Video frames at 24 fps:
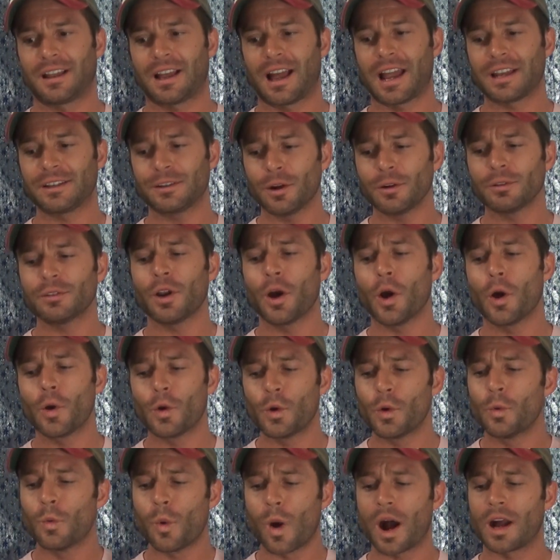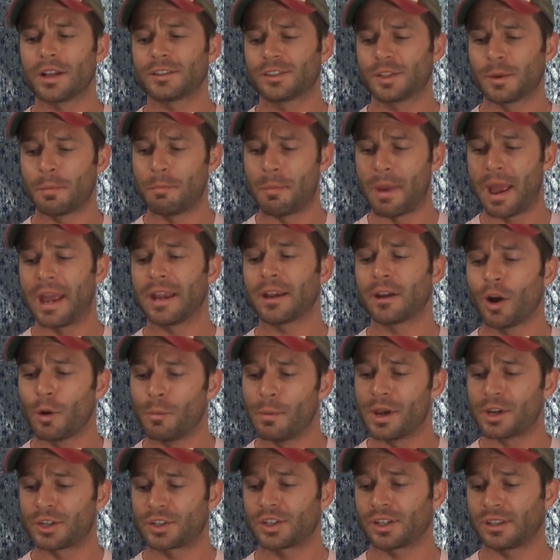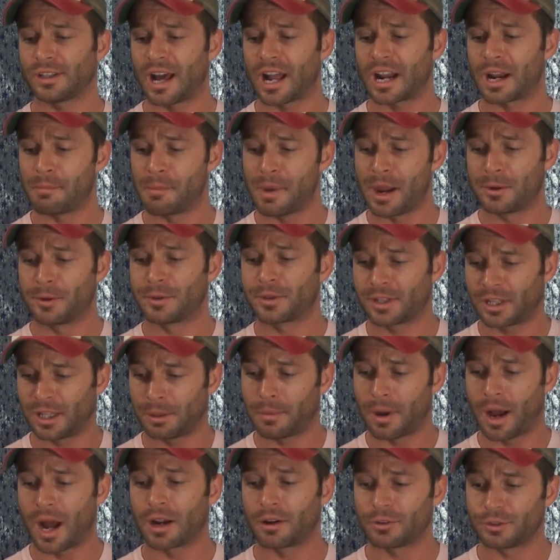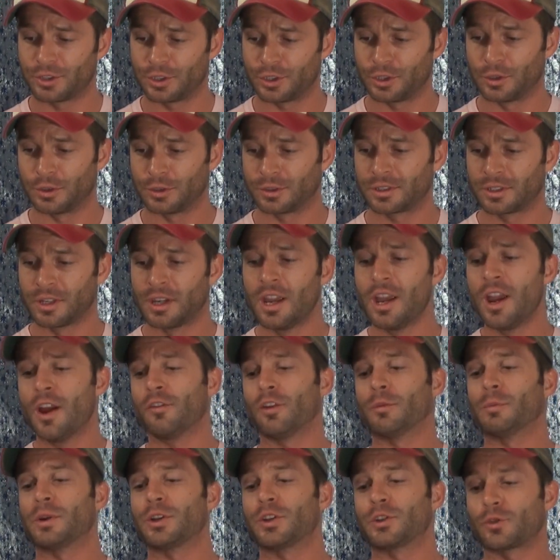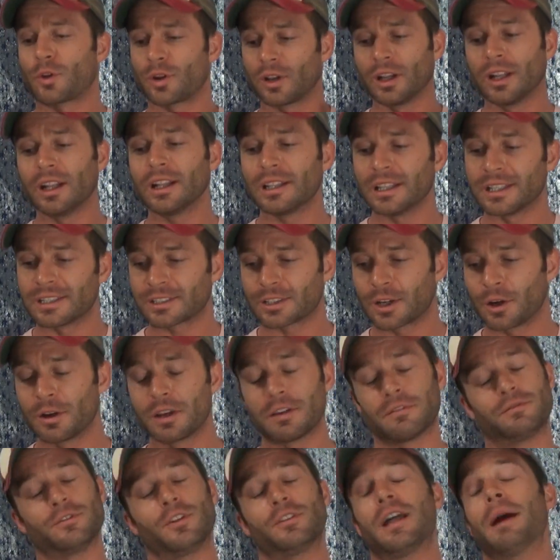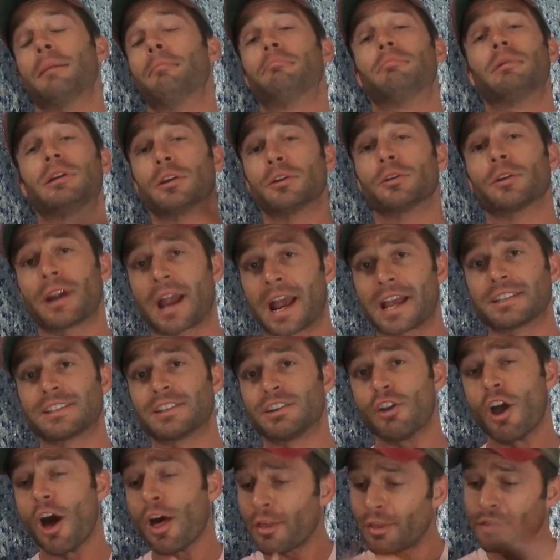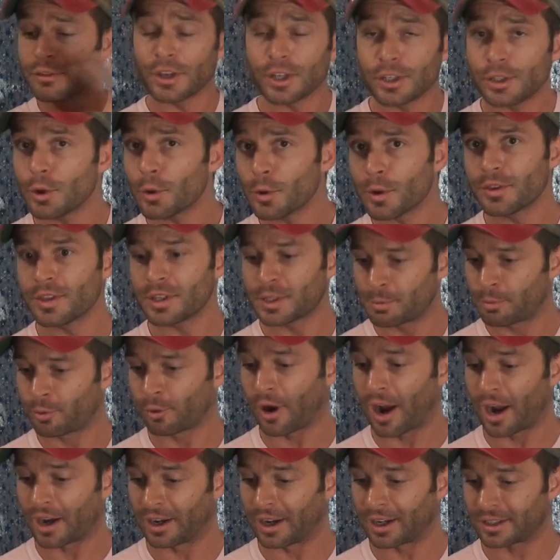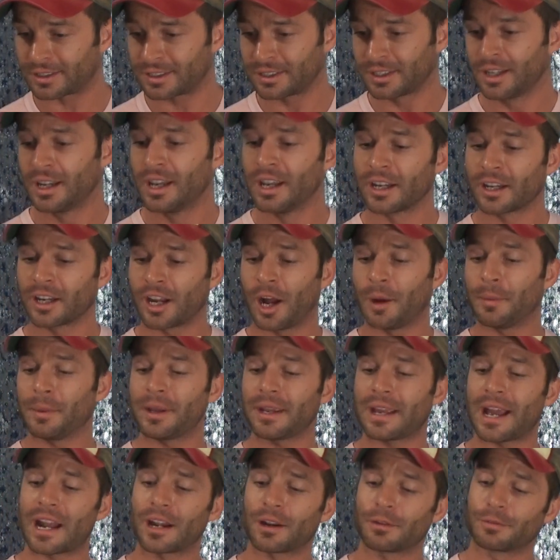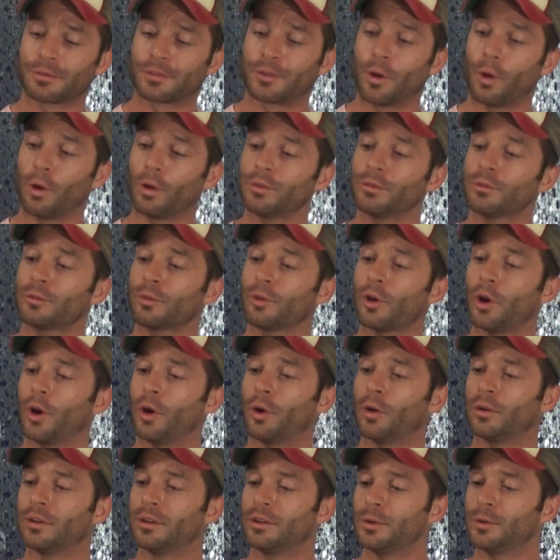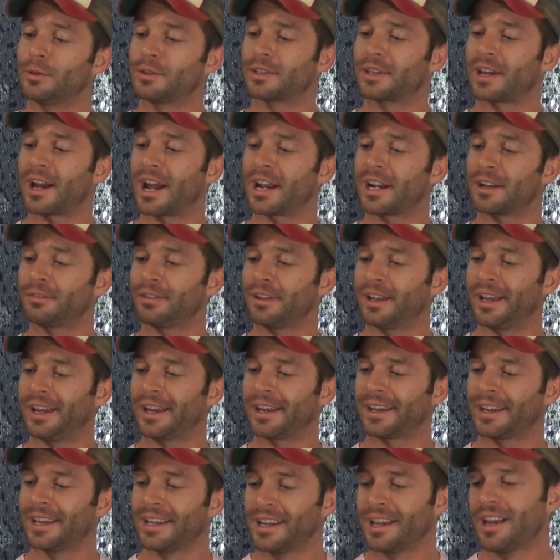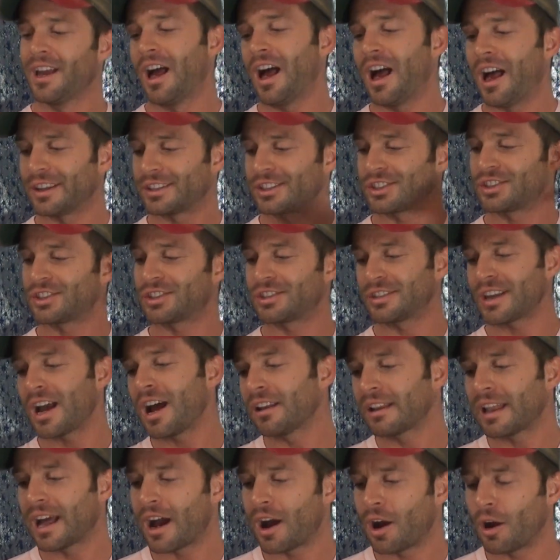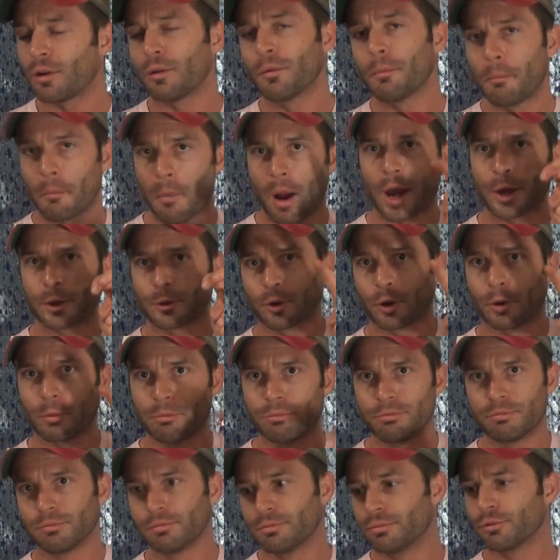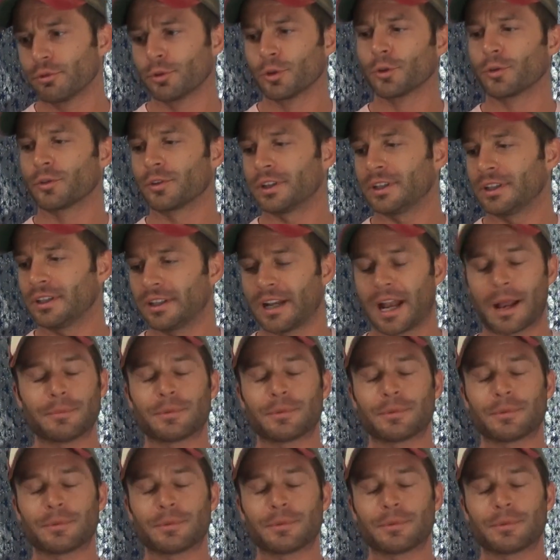I don't know who wants a mango michelada made with Clamato juice from Estrella Jalisco, even though that beer has nothing to do with this product, coming out of Golden Road, who's kind of like a sellout microbrewery.